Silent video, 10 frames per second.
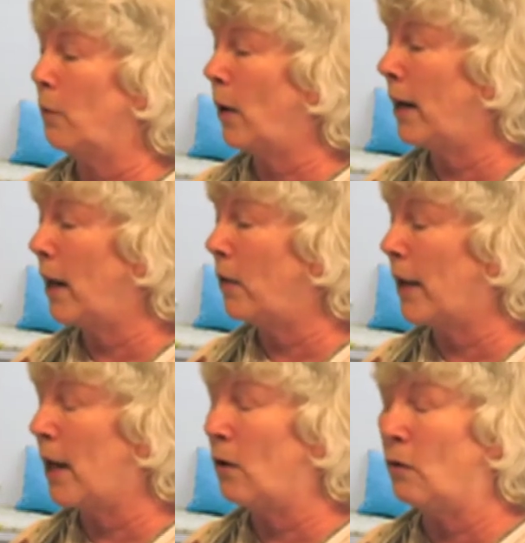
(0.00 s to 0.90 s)
Right now the
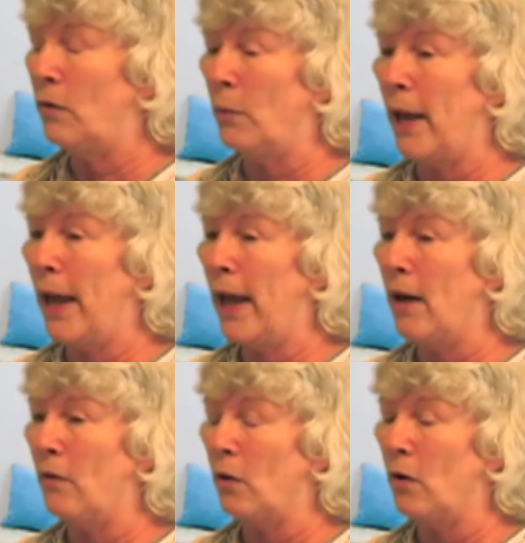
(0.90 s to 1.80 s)
calendars that we
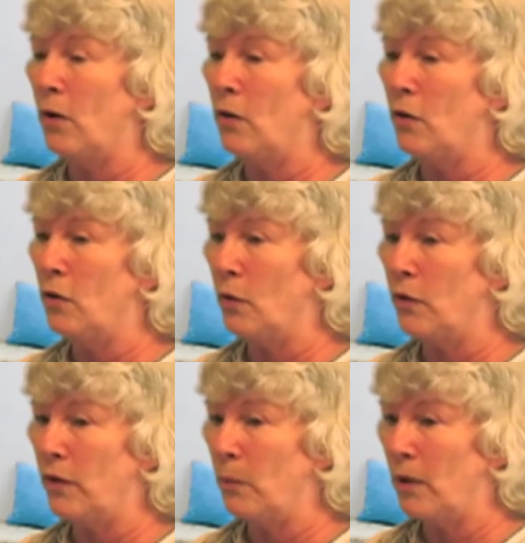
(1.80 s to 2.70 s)
have are good until
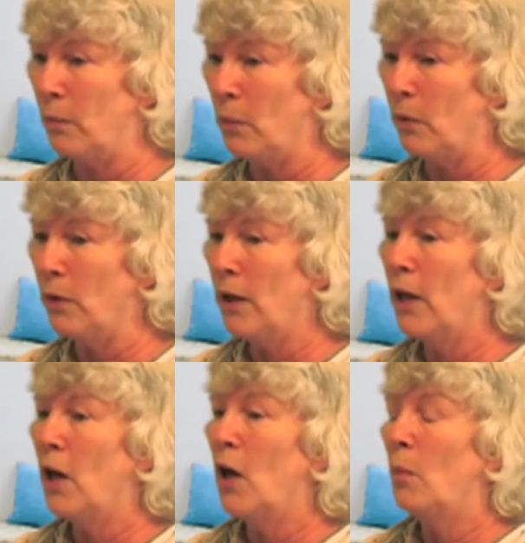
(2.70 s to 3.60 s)
September,
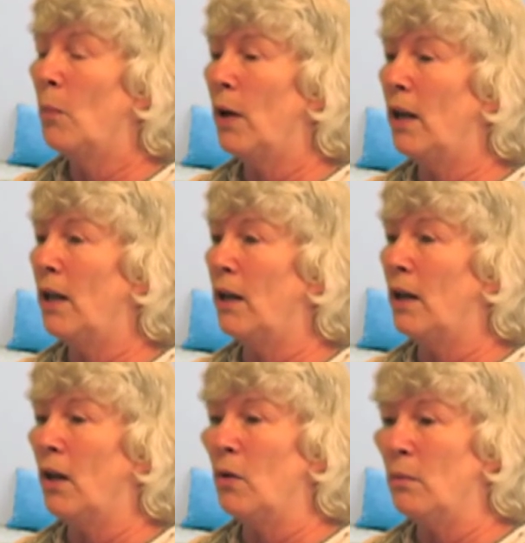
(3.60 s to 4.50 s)
but in
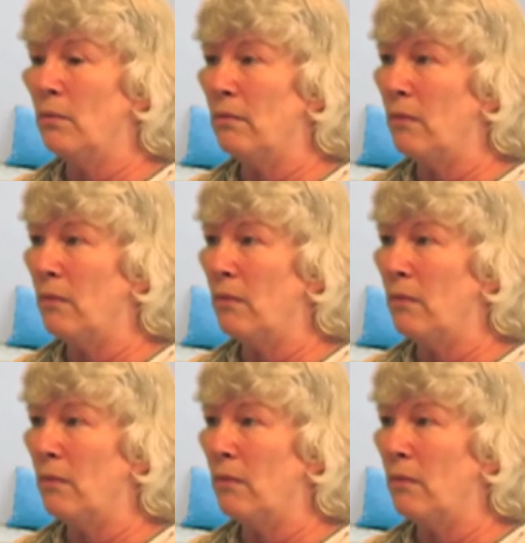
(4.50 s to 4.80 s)
another